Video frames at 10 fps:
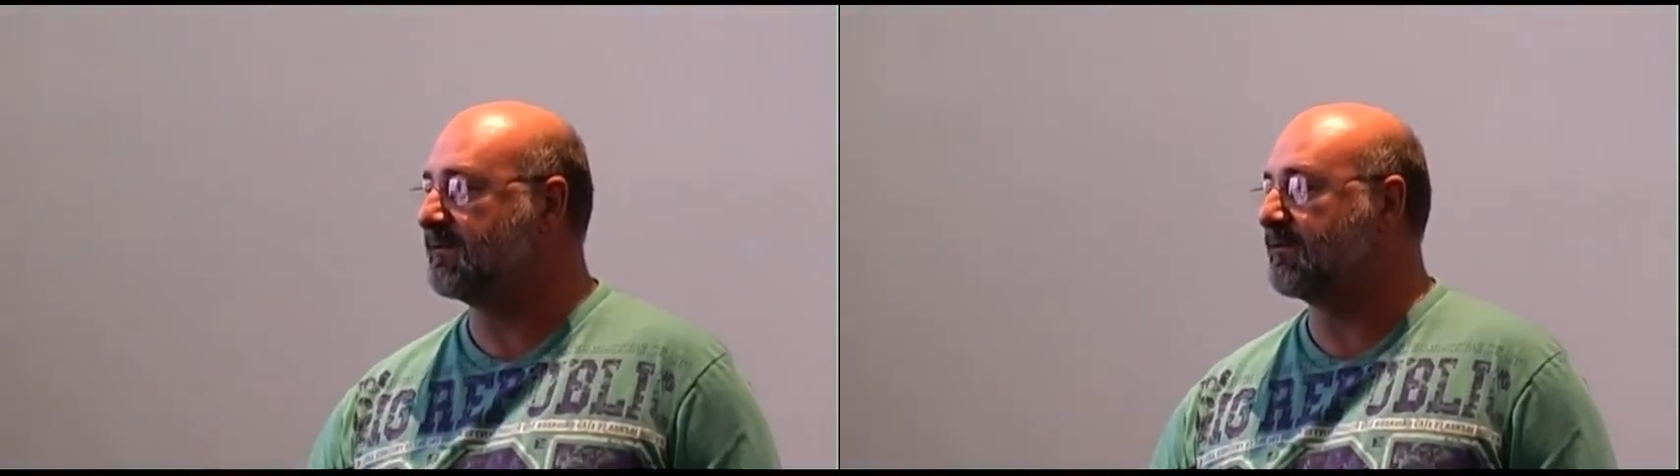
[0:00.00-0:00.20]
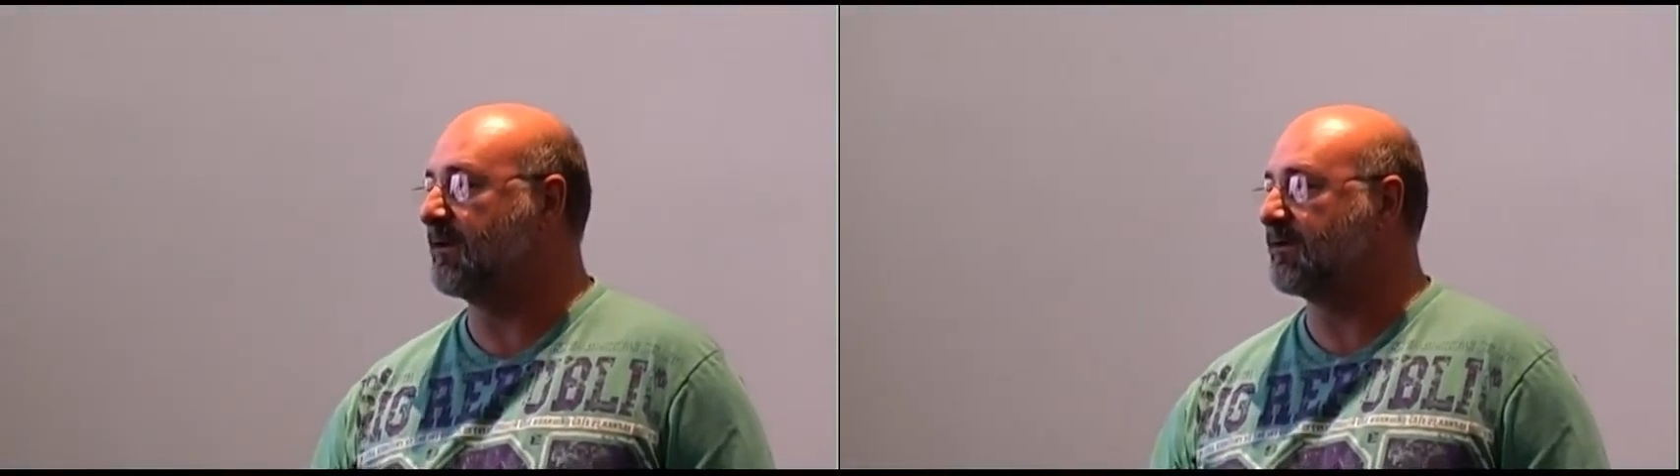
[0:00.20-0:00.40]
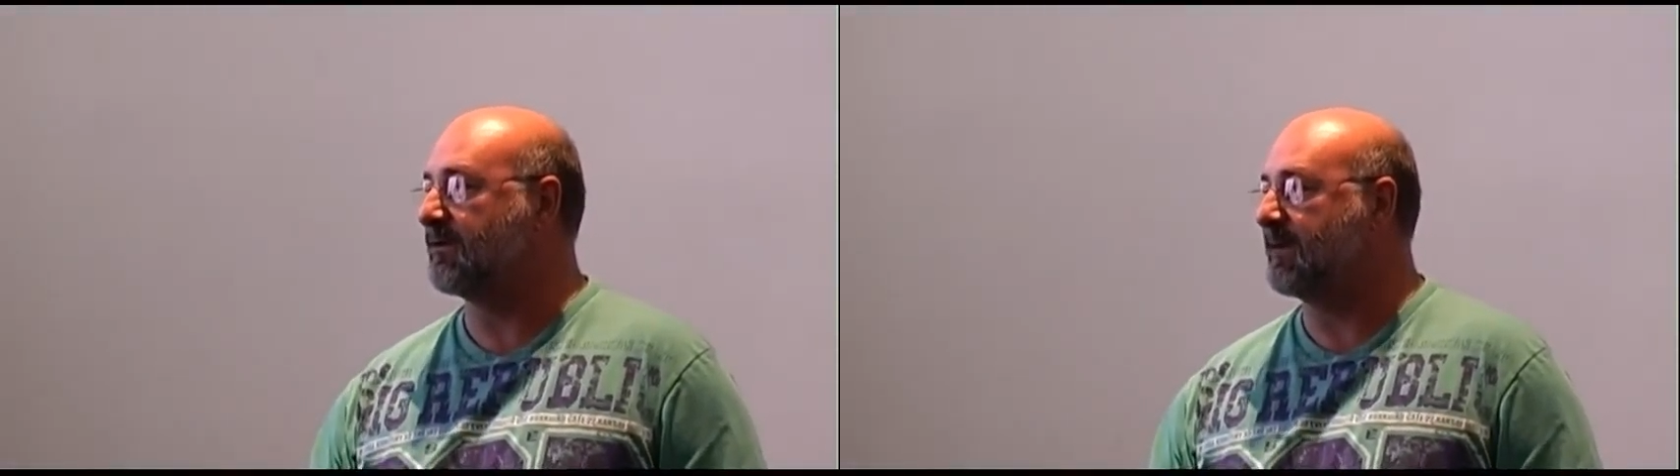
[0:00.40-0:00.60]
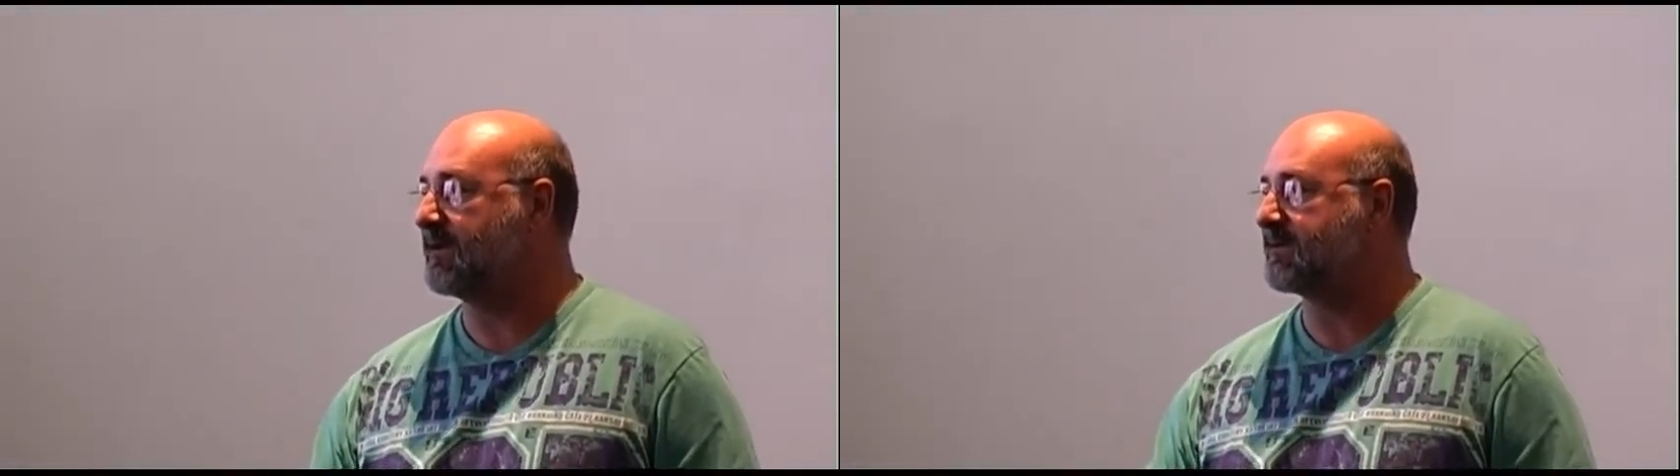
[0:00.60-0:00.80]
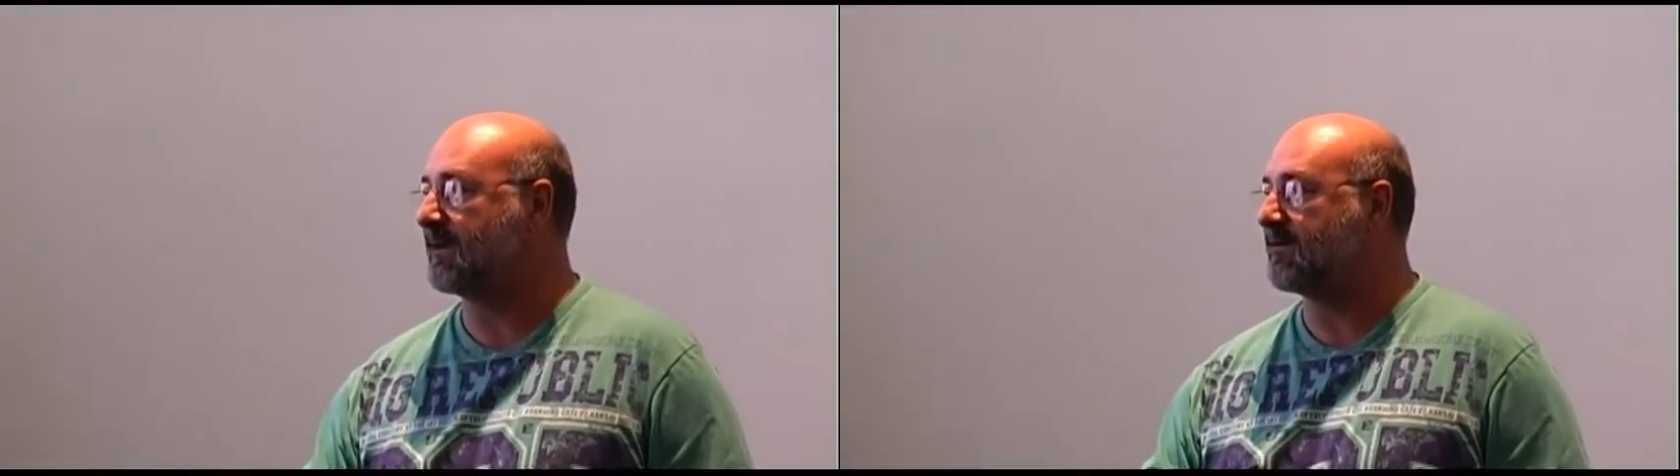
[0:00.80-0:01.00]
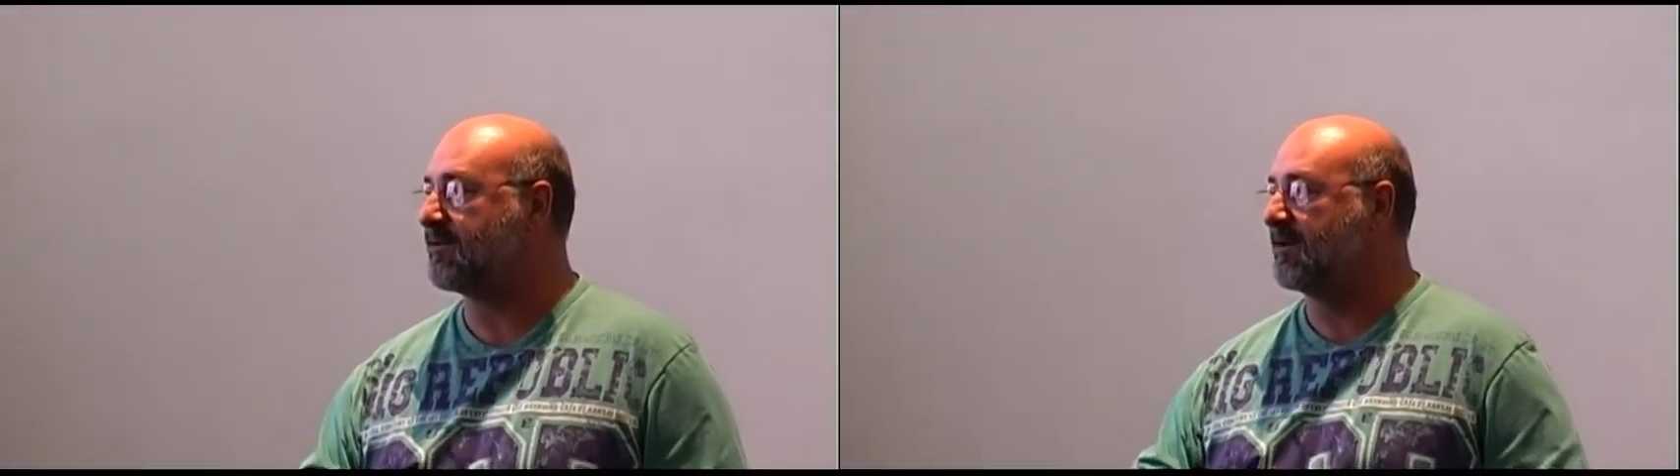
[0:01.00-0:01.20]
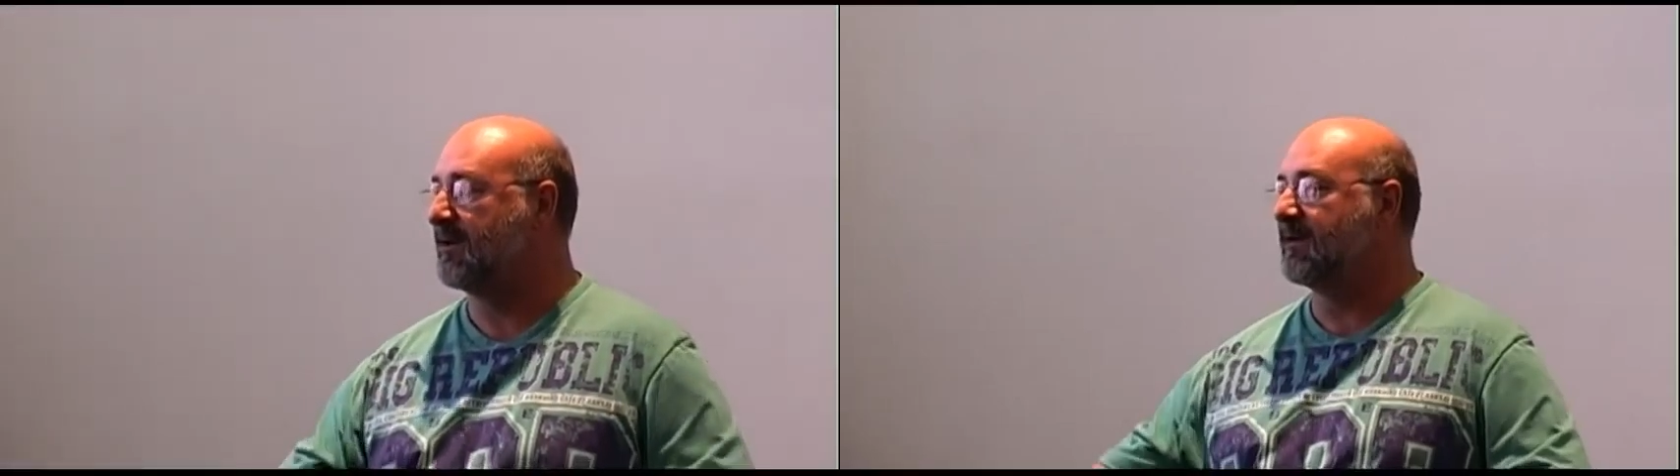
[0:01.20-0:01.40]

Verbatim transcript: throughout the massage,